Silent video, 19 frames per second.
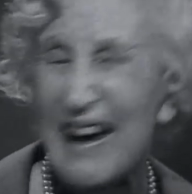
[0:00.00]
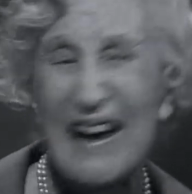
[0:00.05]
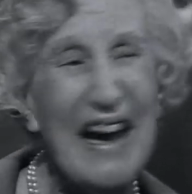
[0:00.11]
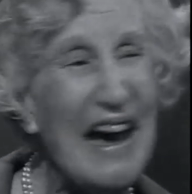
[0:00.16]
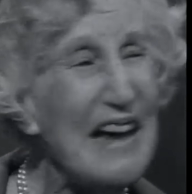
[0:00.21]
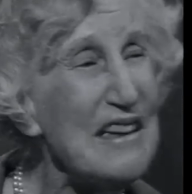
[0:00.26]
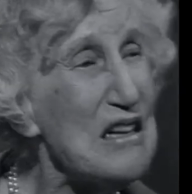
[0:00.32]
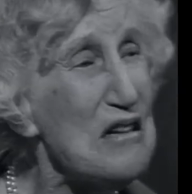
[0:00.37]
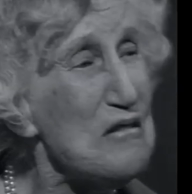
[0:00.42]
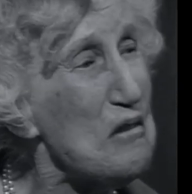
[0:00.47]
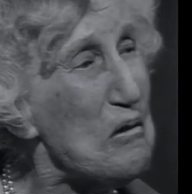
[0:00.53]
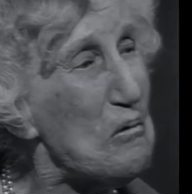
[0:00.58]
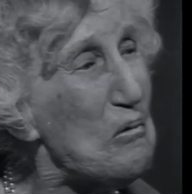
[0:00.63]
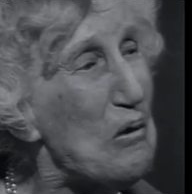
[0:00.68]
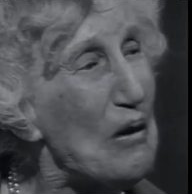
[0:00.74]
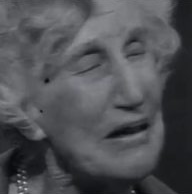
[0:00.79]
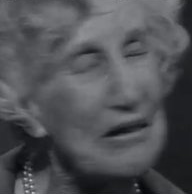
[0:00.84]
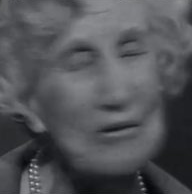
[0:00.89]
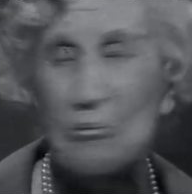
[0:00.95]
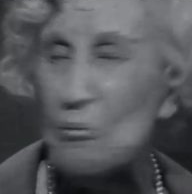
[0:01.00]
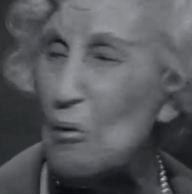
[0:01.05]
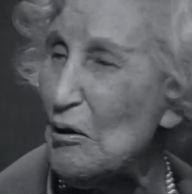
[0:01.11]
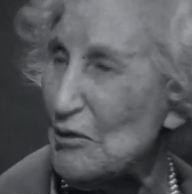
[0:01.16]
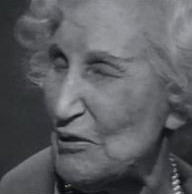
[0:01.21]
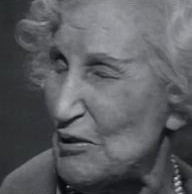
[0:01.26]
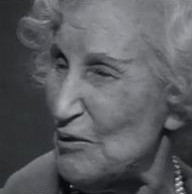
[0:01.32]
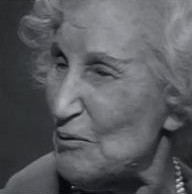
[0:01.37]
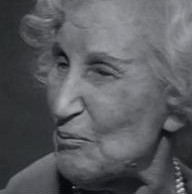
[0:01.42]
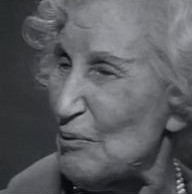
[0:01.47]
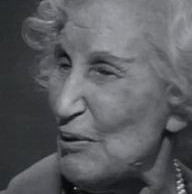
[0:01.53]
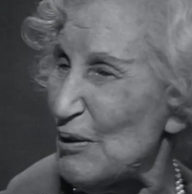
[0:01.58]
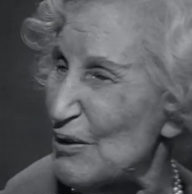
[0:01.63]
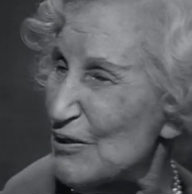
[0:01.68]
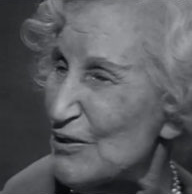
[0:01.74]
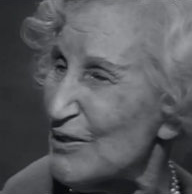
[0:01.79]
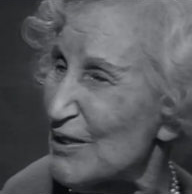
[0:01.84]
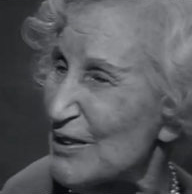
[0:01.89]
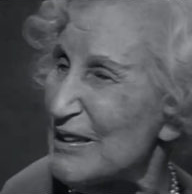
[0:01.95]
Uh, I don't know quite no. what it
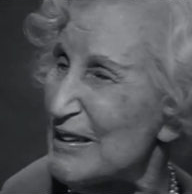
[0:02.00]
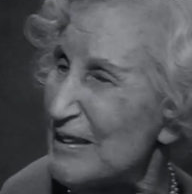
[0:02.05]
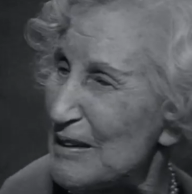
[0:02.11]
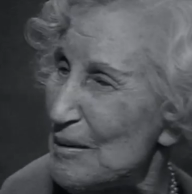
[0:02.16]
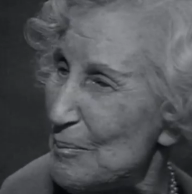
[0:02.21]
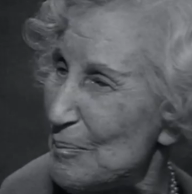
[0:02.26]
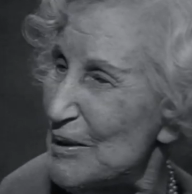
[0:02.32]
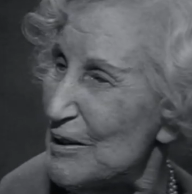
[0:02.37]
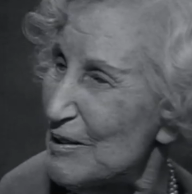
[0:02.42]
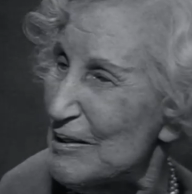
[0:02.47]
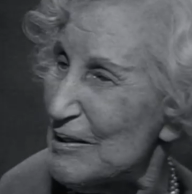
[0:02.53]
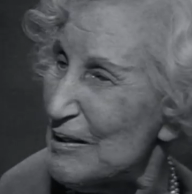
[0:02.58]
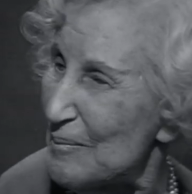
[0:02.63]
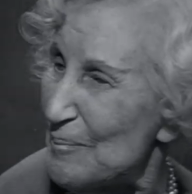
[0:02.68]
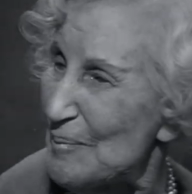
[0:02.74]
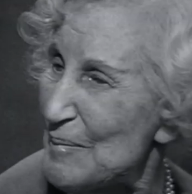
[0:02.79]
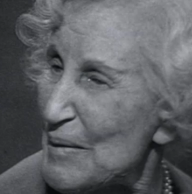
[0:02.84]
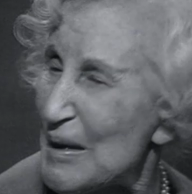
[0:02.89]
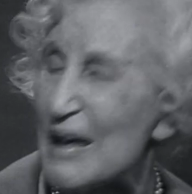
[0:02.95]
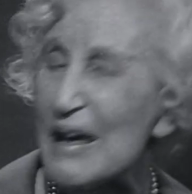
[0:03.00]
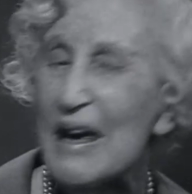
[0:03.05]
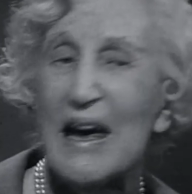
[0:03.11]
was that inhibited him.